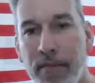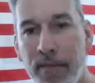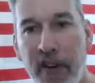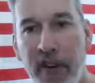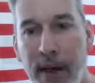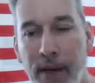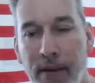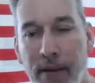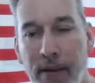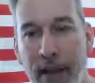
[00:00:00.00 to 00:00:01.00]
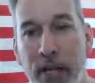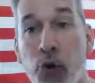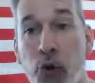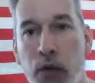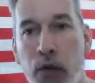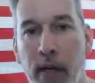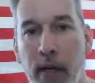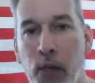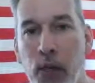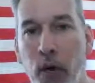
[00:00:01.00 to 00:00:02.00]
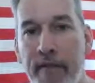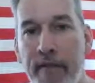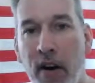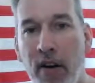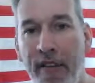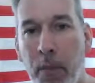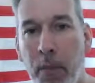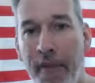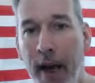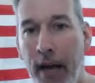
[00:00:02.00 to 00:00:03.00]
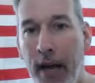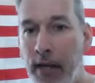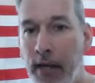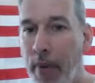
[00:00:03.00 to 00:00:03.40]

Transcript: Very interesting Seagrave Daily family fact, and